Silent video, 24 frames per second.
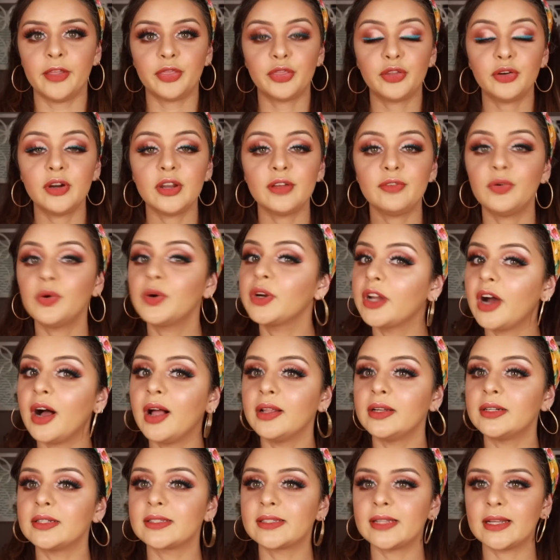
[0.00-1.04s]

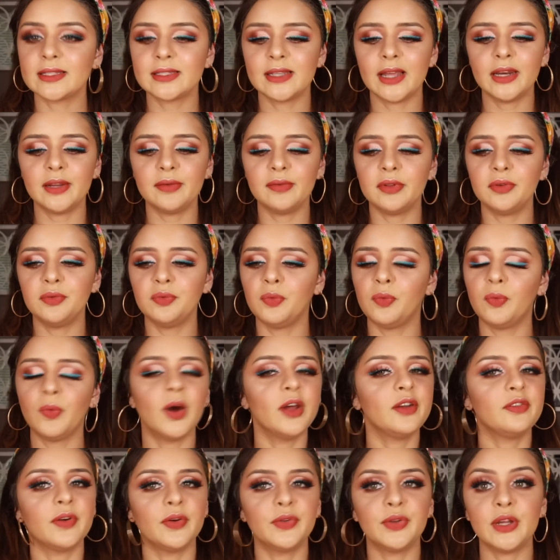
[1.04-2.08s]
$34. That's not even
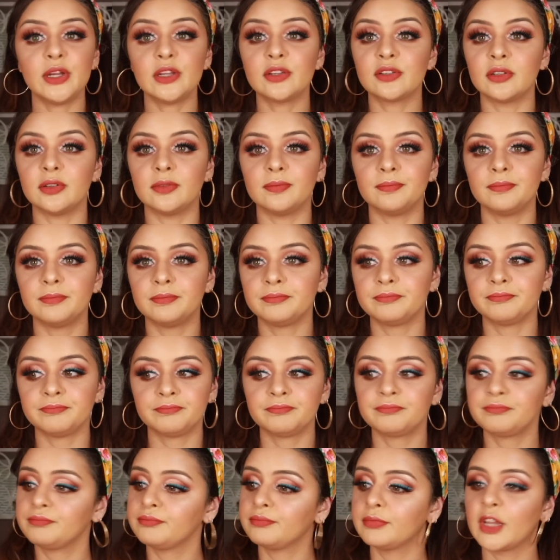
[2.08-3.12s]
one foundation
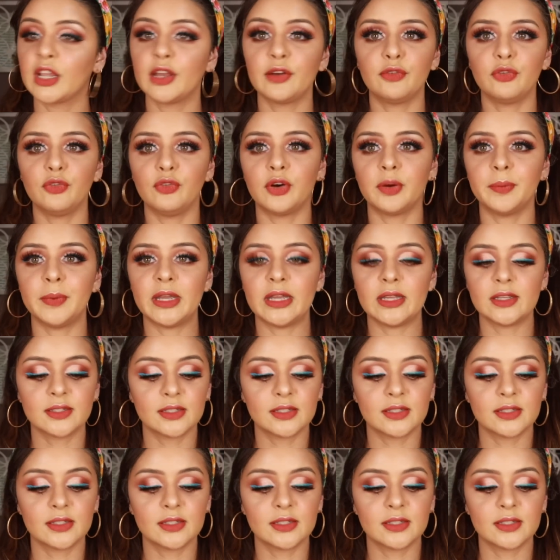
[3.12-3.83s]
for me.